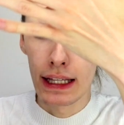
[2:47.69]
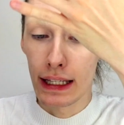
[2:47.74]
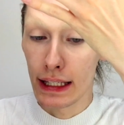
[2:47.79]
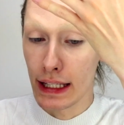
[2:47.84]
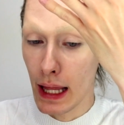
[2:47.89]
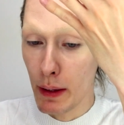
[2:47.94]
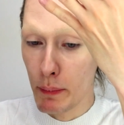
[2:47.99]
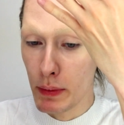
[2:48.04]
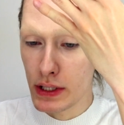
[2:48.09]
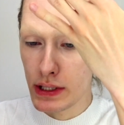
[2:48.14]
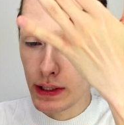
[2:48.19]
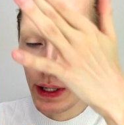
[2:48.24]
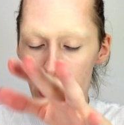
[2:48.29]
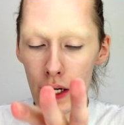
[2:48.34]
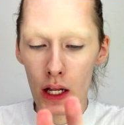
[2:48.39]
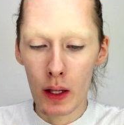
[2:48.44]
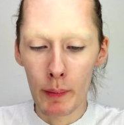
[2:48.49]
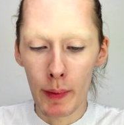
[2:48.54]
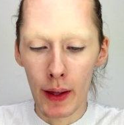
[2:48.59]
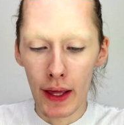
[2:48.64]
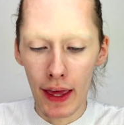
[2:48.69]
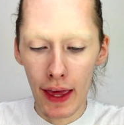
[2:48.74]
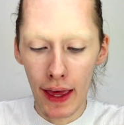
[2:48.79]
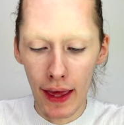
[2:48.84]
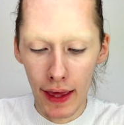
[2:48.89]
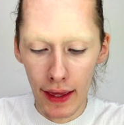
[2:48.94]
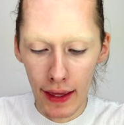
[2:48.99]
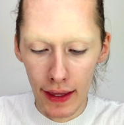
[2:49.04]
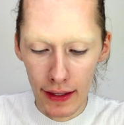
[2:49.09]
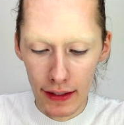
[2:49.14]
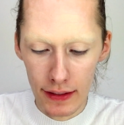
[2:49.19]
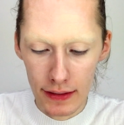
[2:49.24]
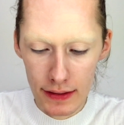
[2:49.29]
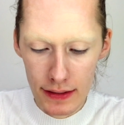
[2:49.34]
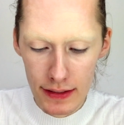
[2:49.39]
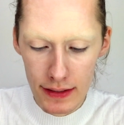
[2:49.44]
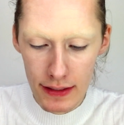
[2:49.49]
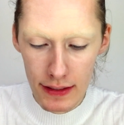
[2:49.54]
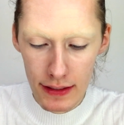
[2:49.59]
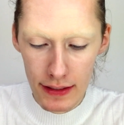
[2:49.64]
Let me try it on my
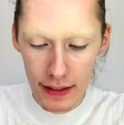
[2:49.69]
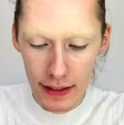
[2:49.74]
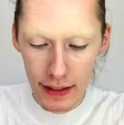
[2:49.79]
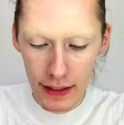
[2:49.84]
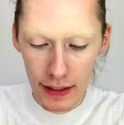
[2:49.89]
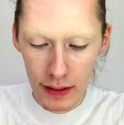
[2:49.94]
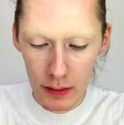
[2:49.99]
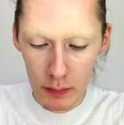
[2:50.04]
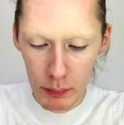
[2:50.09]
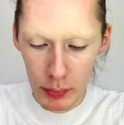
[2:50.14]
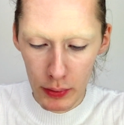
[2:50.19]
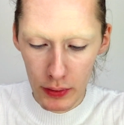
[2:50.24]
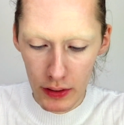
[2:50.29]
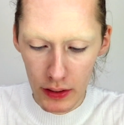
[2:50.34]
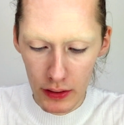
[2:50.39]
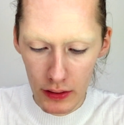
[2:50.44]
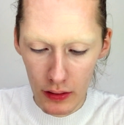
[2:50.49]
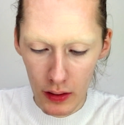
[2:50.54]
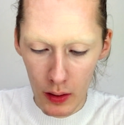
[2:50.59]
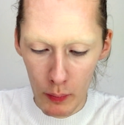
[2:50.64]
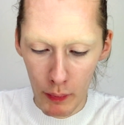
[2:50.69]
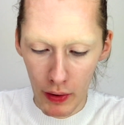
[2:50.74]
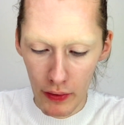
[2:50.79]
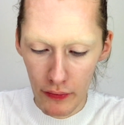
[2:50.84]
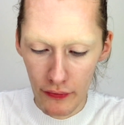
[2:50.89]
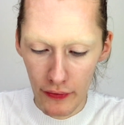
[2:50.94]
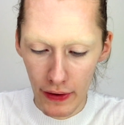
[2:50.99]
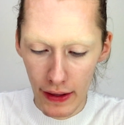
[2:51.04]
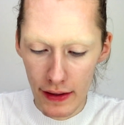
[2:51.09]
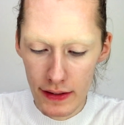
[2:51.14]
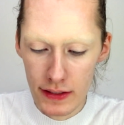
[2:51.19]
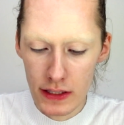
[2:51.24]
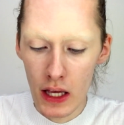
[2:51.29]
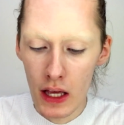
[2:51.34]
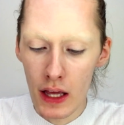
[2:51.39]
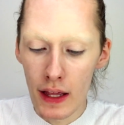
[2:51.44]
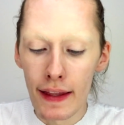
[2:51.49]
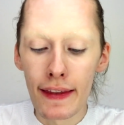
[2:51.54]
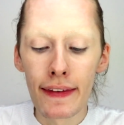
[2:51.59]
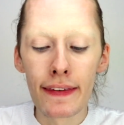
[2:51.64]
hand and put it on my face.
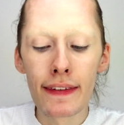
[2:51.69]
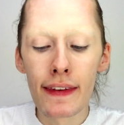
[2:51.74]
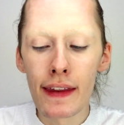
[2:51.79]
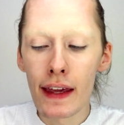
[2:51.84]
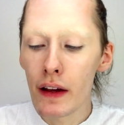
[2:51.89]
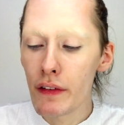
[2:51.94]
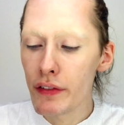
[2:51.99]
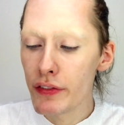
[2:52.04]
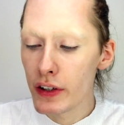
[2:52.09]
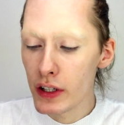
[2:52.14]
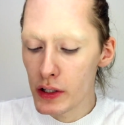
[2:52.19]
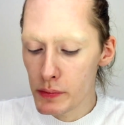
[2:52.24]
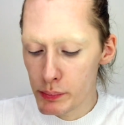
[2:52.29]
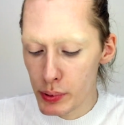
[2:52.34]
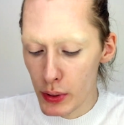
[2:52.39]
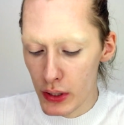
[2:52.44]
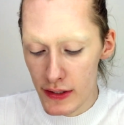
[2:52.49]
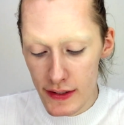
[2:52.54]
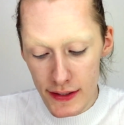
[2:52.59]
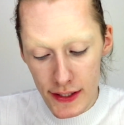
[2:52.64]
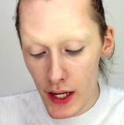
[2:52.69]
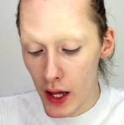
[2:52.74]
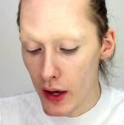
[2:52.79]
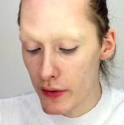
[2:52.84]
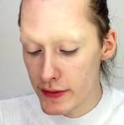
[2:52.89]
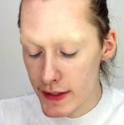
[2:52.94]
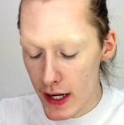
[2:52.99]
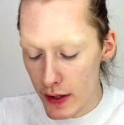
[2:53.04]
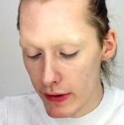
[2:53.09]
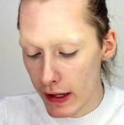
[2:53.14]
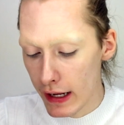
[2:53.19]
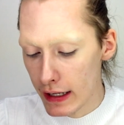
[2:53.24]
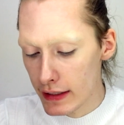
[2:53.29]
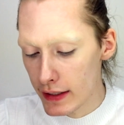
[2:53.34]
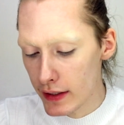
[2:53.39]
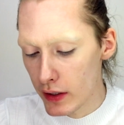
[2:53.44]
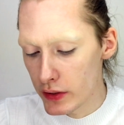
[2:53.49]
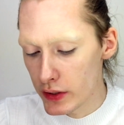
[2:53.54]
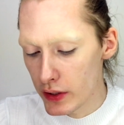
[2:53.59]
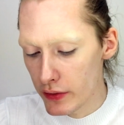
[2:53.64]
Never put stuff
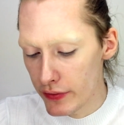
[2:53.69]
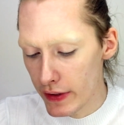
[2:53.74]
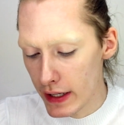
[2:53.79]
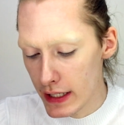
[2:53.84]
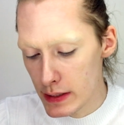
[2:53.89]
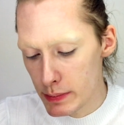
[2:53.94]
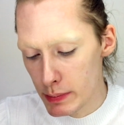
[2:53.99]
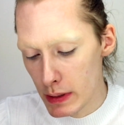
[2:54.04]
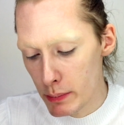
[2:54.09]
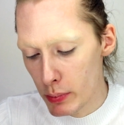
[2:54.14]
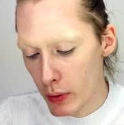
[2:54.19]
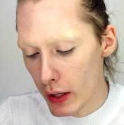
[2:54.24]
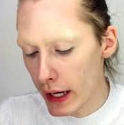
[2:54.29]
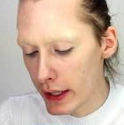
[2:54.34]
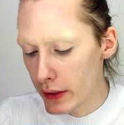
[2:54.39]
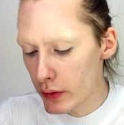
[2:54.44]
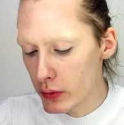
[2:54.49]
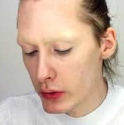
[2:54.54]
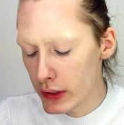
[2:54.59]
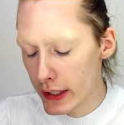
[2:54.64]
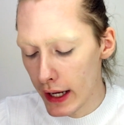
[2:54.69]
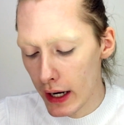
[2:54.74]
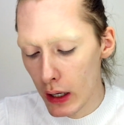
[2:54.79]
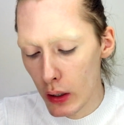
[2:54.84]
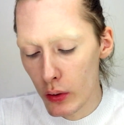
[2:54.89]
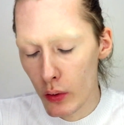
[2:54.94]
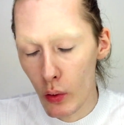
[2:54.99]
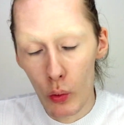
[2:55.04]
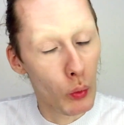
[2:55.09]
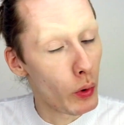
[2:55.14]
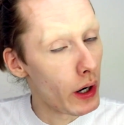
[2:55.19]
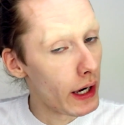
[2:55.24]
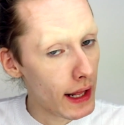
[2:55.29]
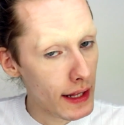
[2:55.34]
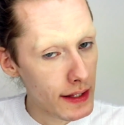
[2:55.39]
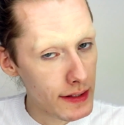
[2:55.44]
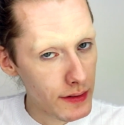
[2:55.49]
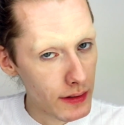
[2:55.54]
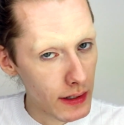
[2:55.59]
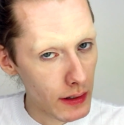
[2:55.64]
directly on your face, people. I don't care what
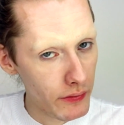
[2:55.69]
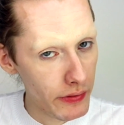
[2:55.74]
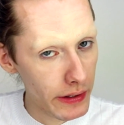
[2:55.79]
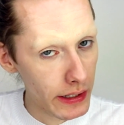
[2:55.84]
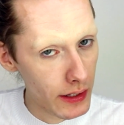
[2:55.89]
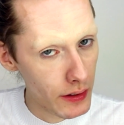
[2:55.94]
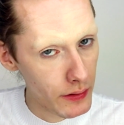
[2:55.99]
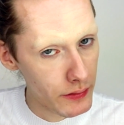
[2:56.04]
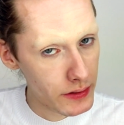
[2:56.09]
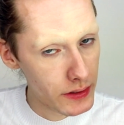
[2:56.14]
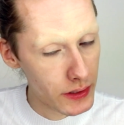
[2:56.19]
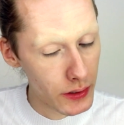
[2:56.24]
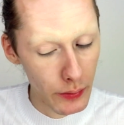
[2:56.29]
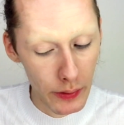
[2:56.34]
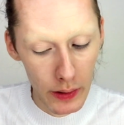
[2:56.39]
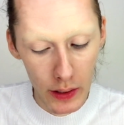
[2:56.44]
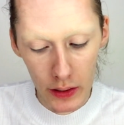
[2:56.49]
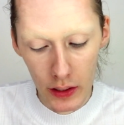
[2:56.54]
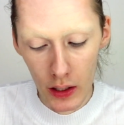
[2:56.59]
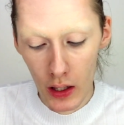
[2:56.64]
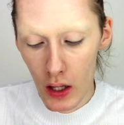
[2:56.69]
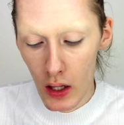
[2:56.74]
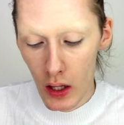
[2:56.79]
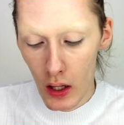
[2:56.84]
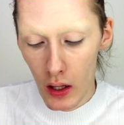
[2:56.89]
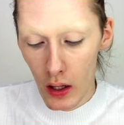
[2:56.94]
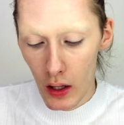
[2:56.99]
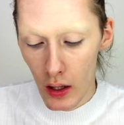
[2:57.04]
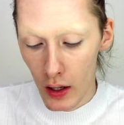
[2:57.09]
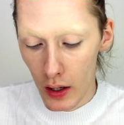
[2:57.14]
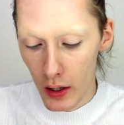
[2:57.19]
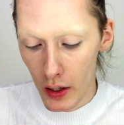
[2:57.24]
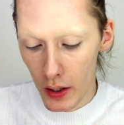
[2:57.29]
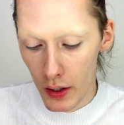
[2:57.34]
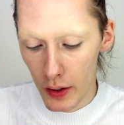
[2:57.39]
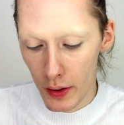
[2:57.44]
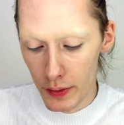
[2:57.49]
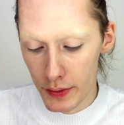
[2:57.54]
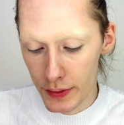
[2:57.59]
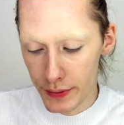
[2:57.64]
Instagram videos do it,
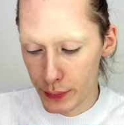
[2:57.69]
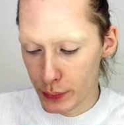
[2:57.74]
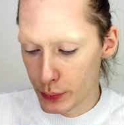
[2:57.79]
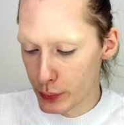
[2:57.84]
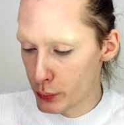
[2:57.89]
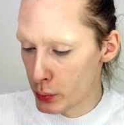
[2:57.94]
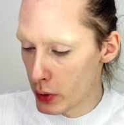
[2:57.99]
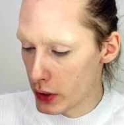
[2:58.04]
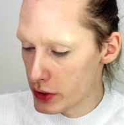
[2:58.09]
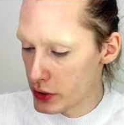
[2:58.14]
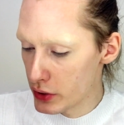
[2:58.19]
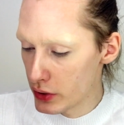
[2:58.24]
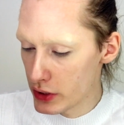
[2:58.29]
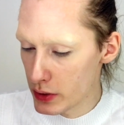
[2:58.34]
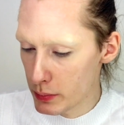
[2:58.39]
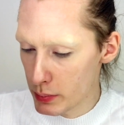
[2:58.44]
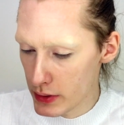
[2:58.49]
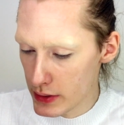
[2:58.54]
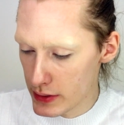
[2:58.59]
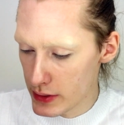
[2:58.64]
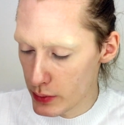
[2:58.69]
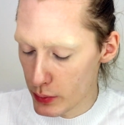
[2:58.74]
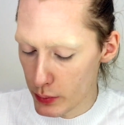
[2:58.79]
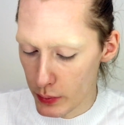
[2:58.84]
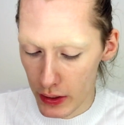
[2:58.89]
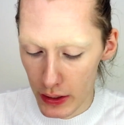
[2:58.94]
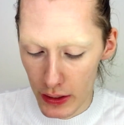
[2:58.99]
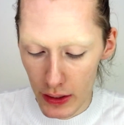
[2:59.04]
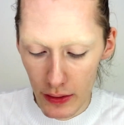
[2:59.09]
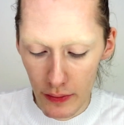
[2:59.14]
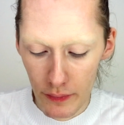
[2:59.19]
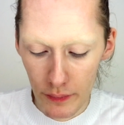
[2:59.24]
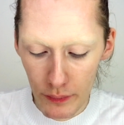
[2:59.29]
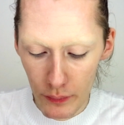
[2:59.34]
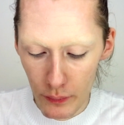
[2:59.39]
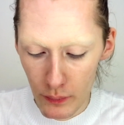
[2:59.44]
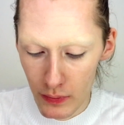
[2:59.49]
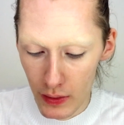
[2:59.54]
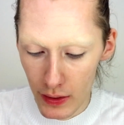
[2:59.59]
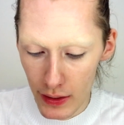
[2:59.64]
what YouTubers do it,
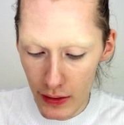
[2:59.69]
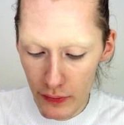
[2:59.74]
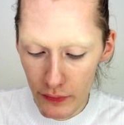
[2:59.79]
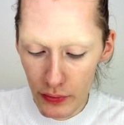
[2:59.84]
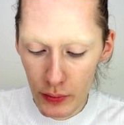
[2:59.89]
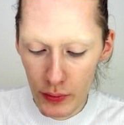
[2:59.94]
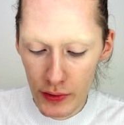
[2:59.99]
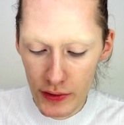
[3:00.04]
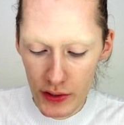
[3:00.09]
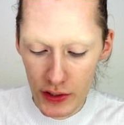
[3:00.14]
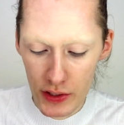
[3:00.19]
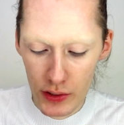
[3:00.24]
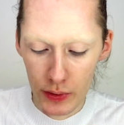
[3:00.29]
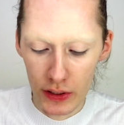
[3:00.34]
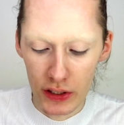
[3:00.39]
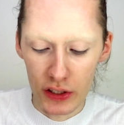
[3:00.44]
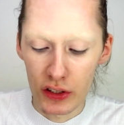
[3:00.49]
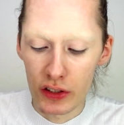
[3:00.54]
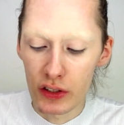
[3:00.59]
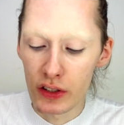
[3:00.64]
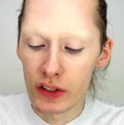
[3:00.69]
what influencers do it.